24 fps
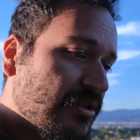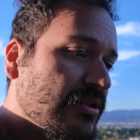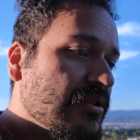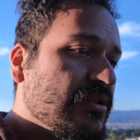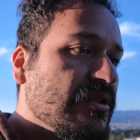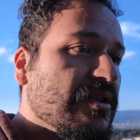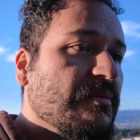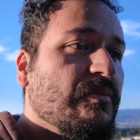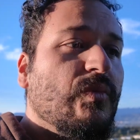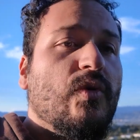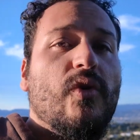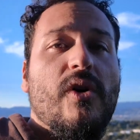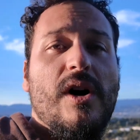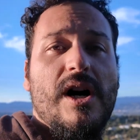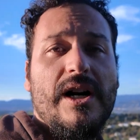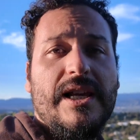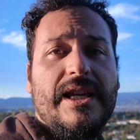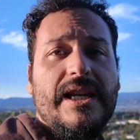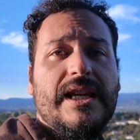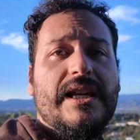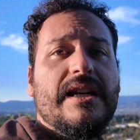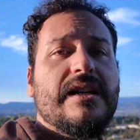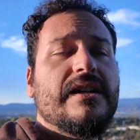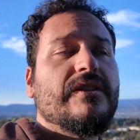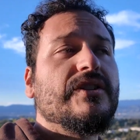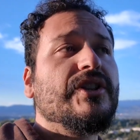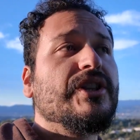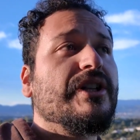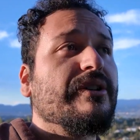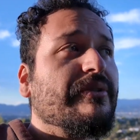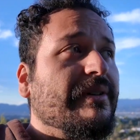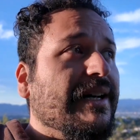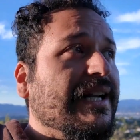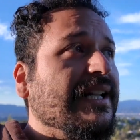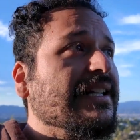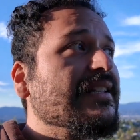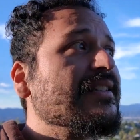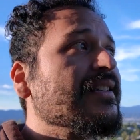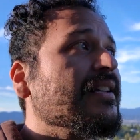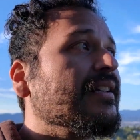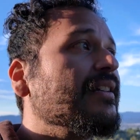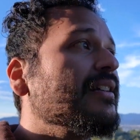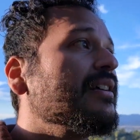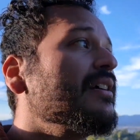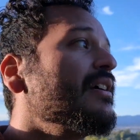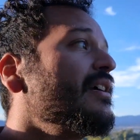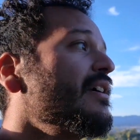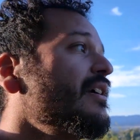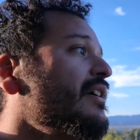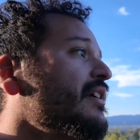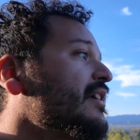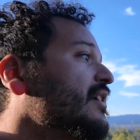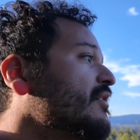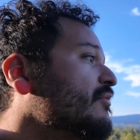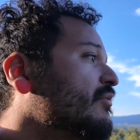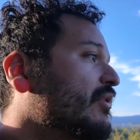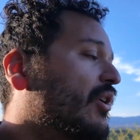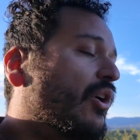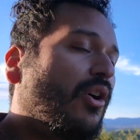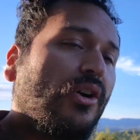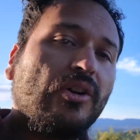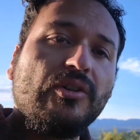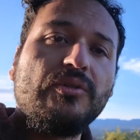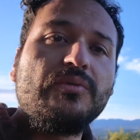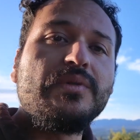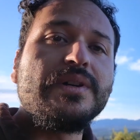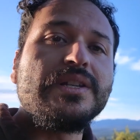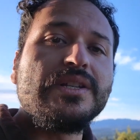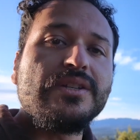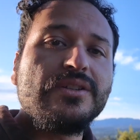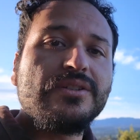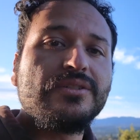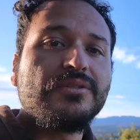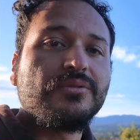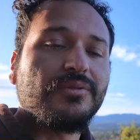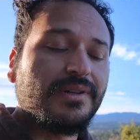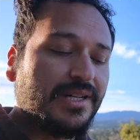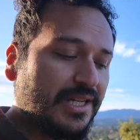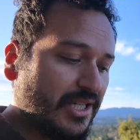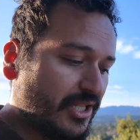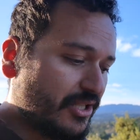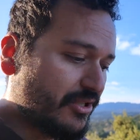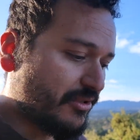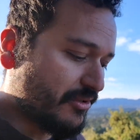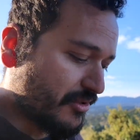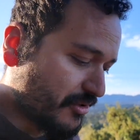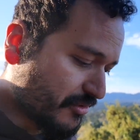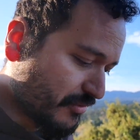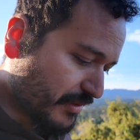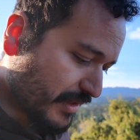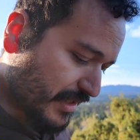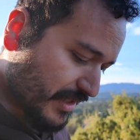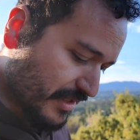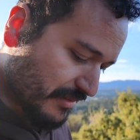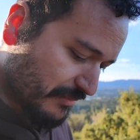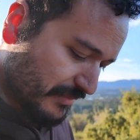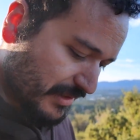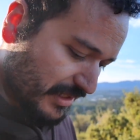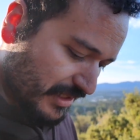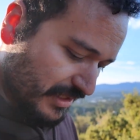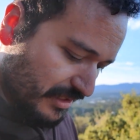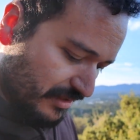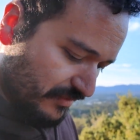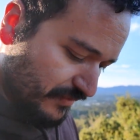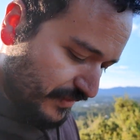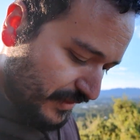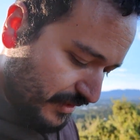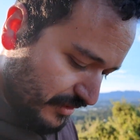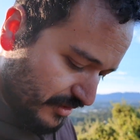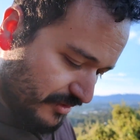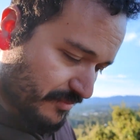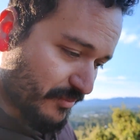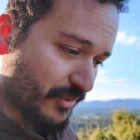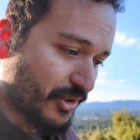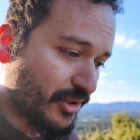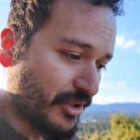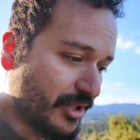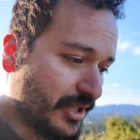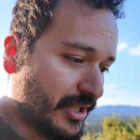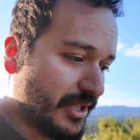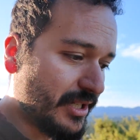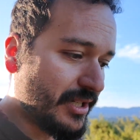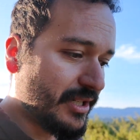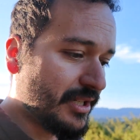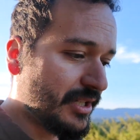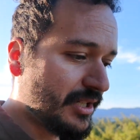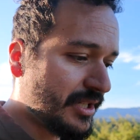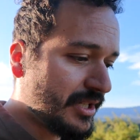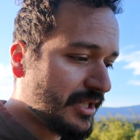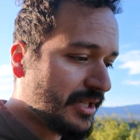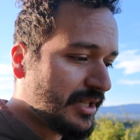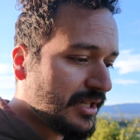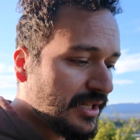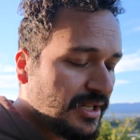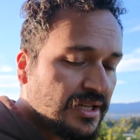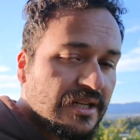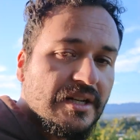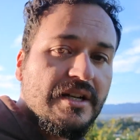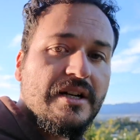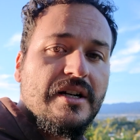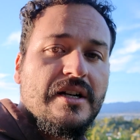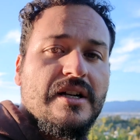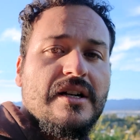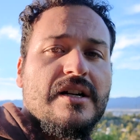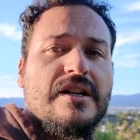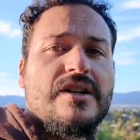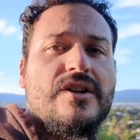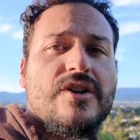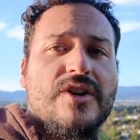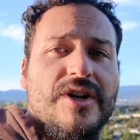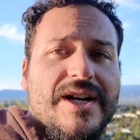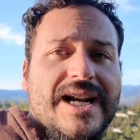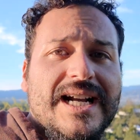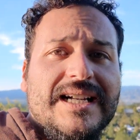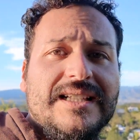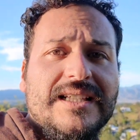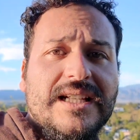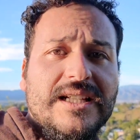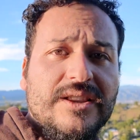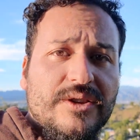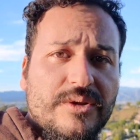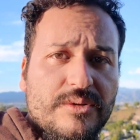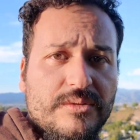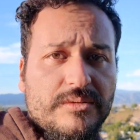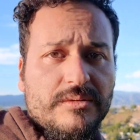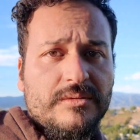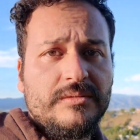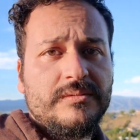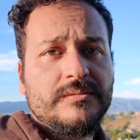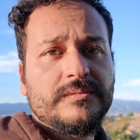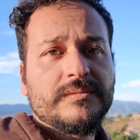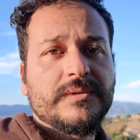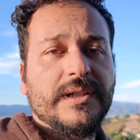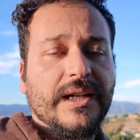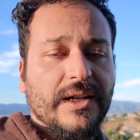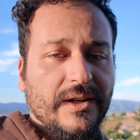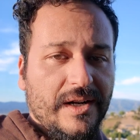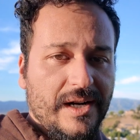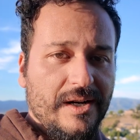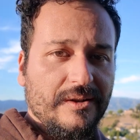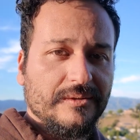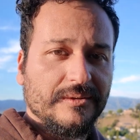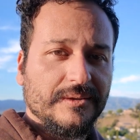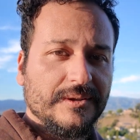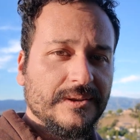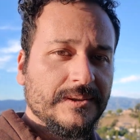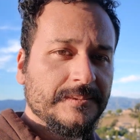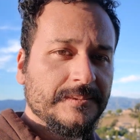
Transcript: some walking on terrains that we're always used to wearing shoes with, something that feels more connected to the ground.